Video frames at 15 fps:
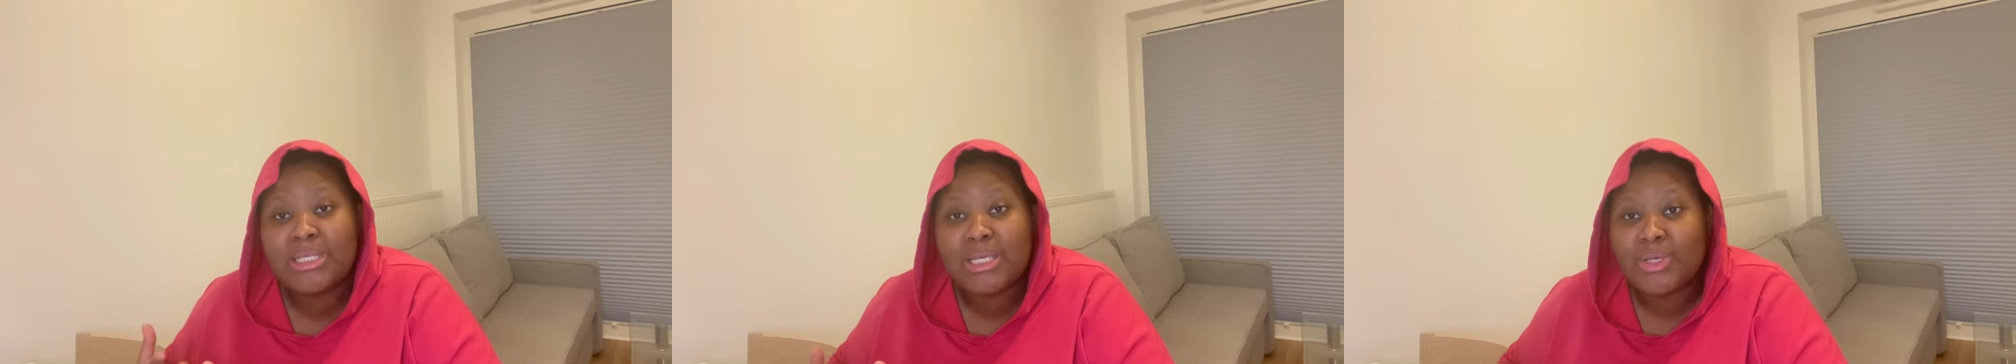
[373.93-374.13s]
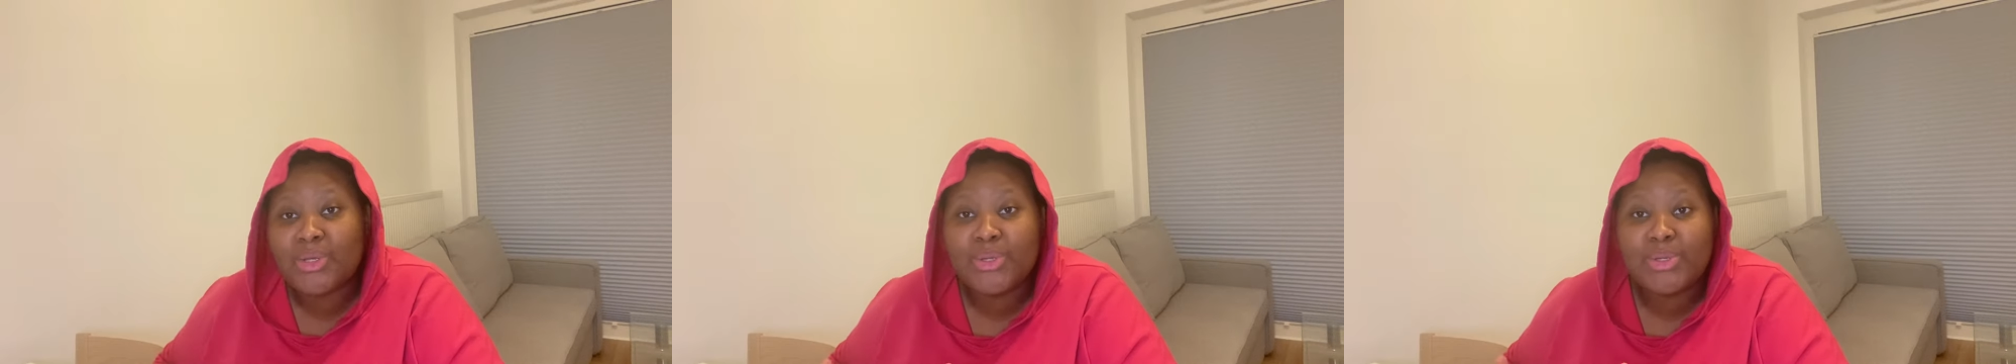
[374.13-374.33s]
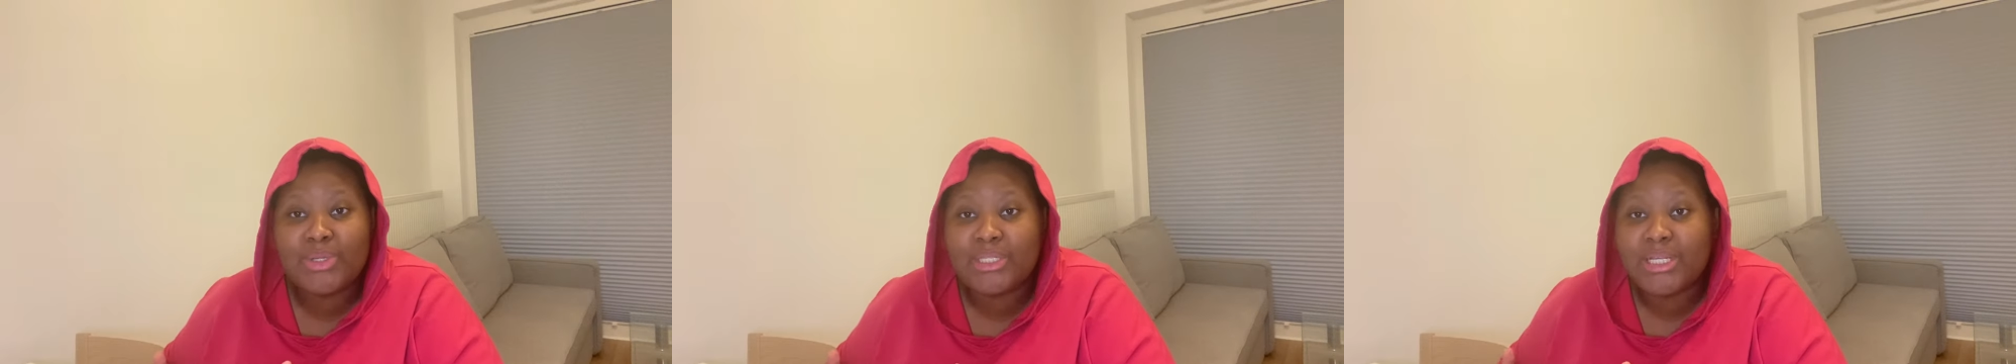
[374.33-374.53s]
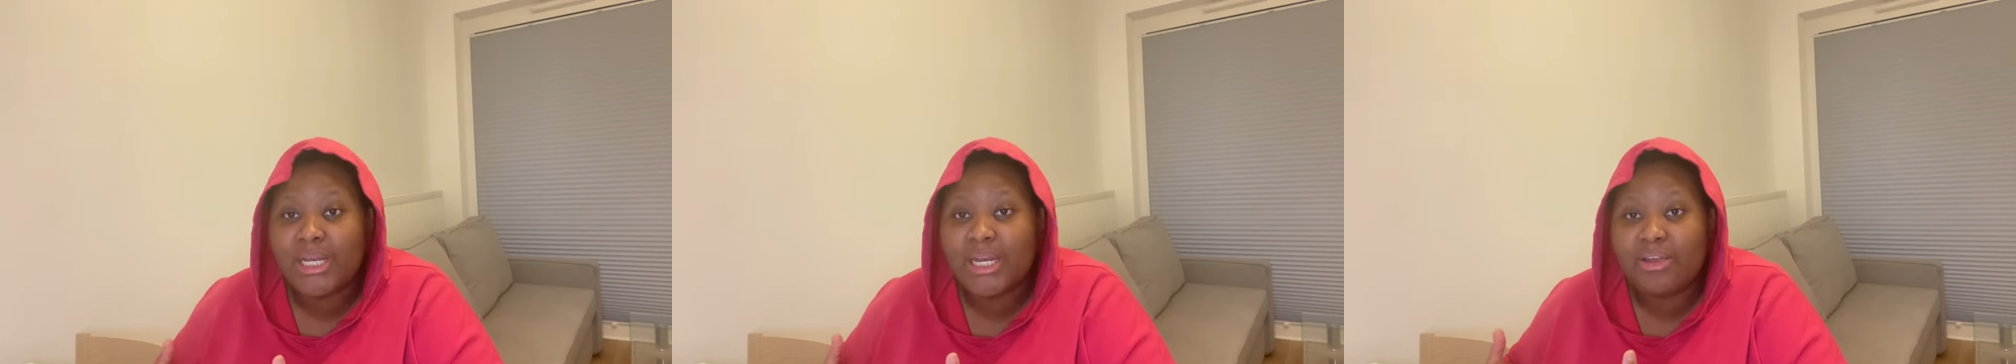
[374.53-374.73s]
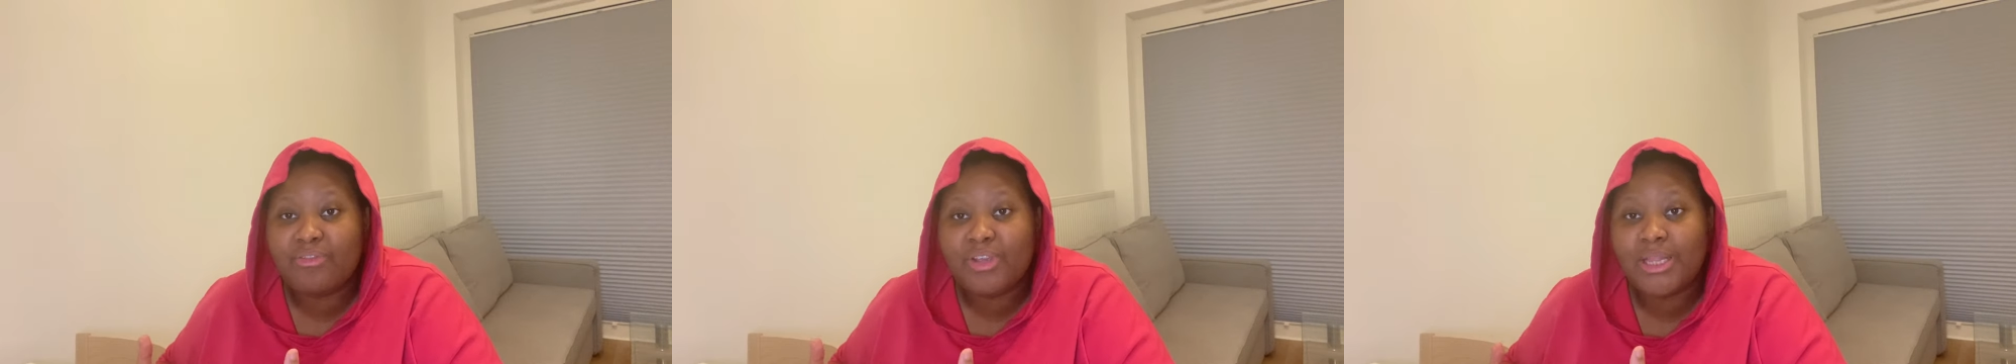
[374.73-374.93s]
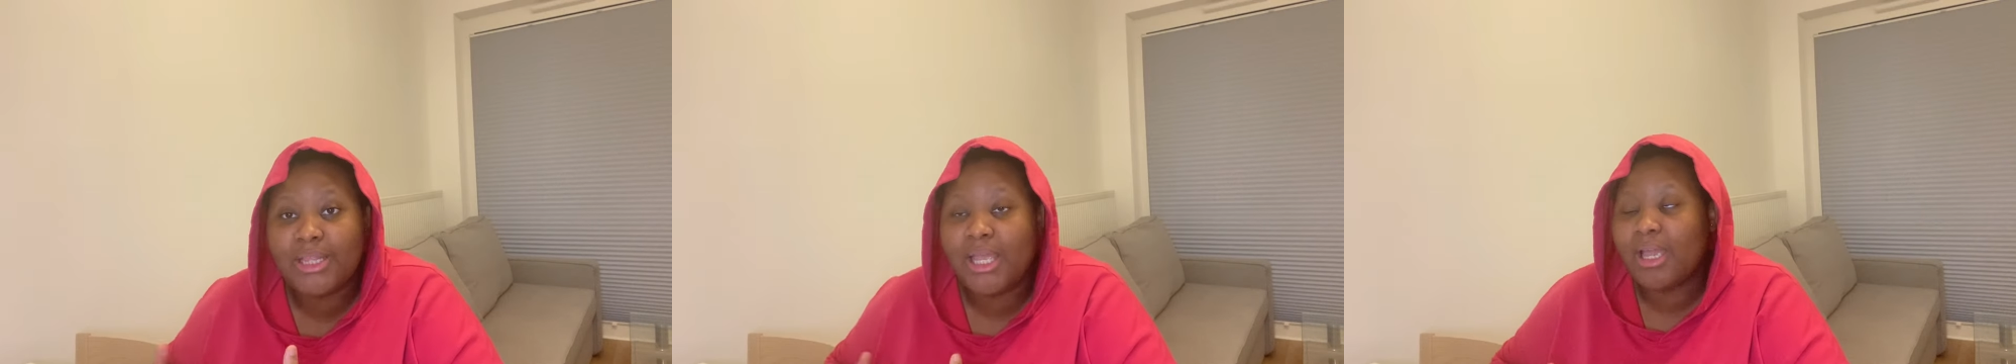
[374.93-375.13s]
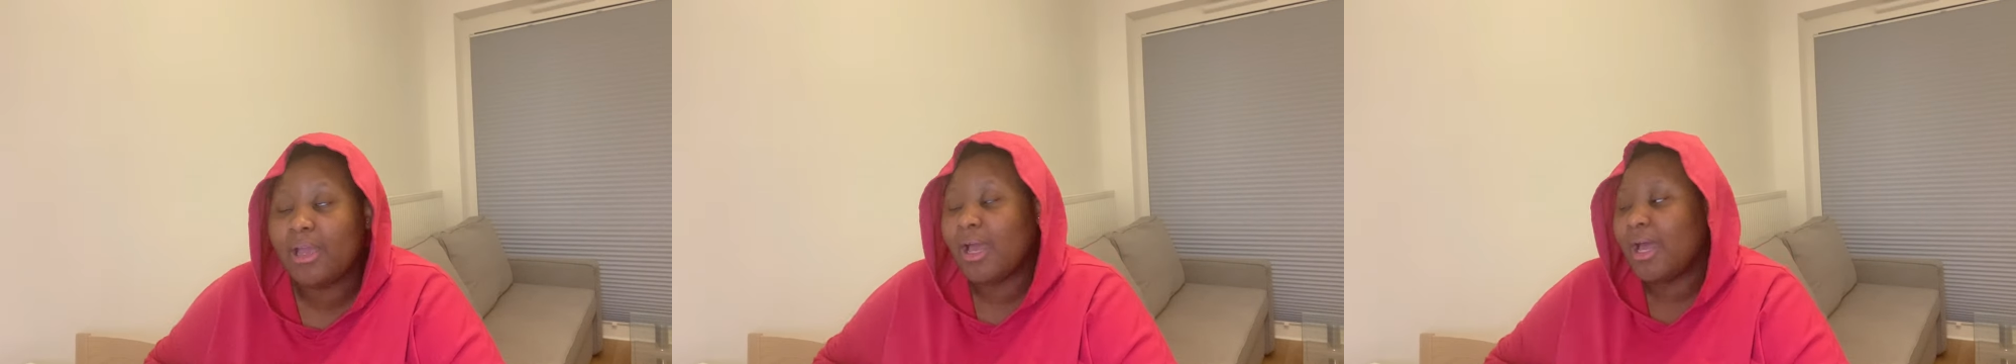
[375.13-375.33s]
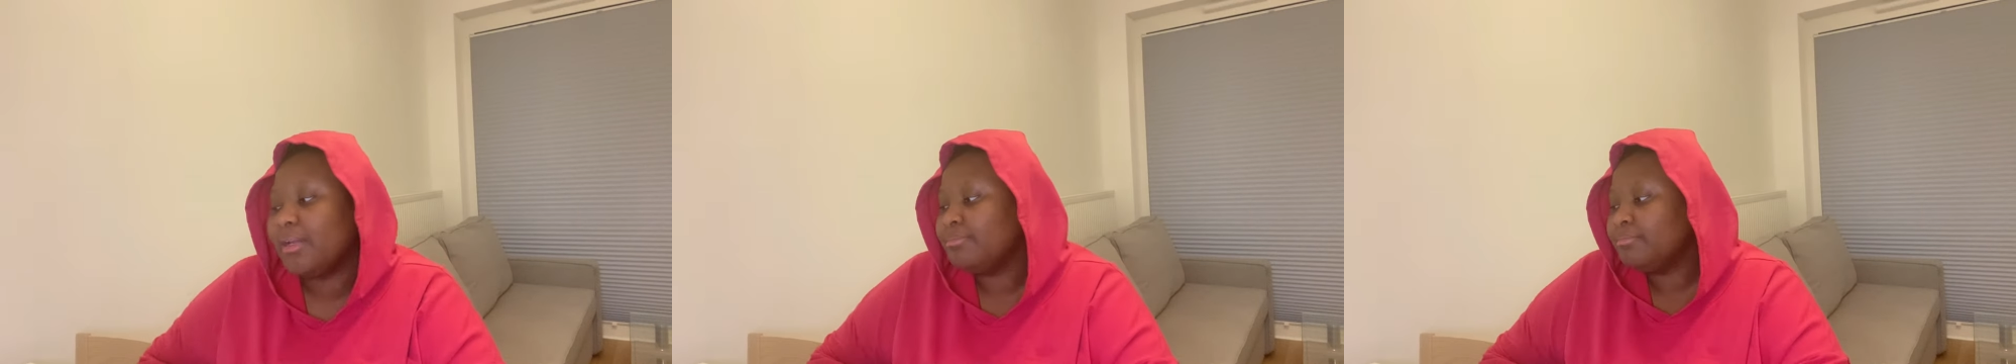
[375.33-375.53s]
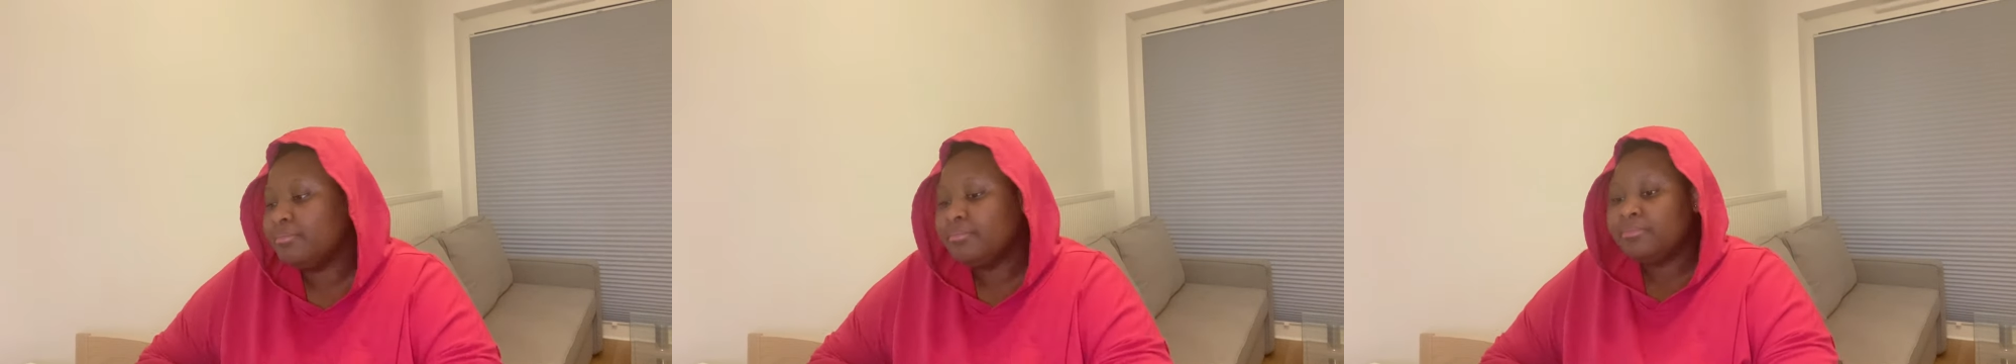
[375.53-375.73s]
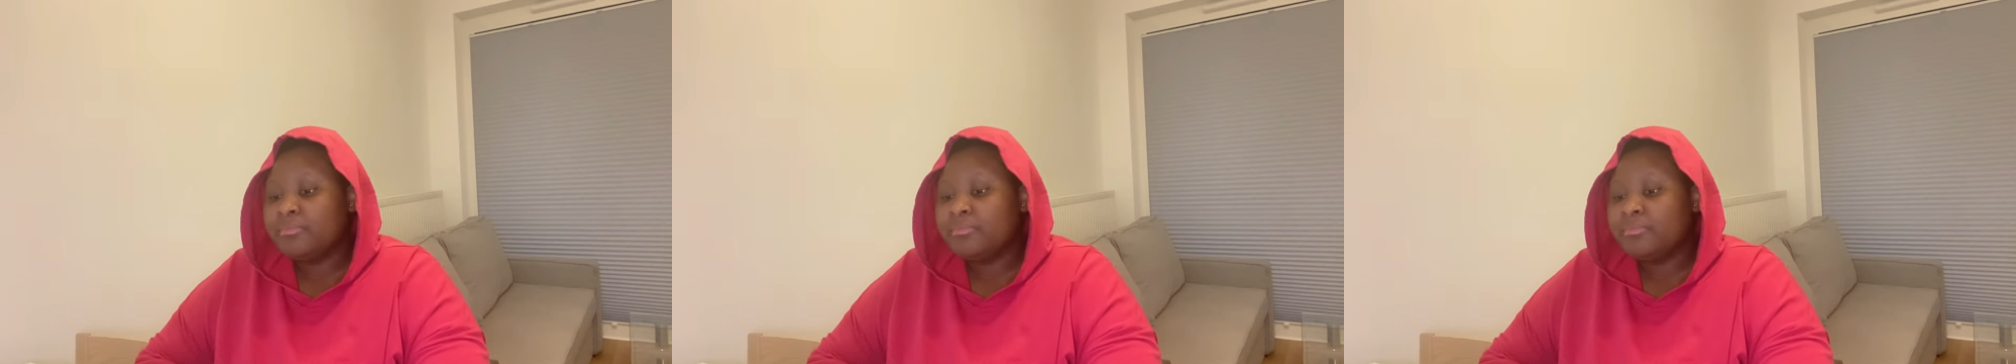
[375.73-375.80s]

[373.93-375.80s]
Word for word: skills and everything, and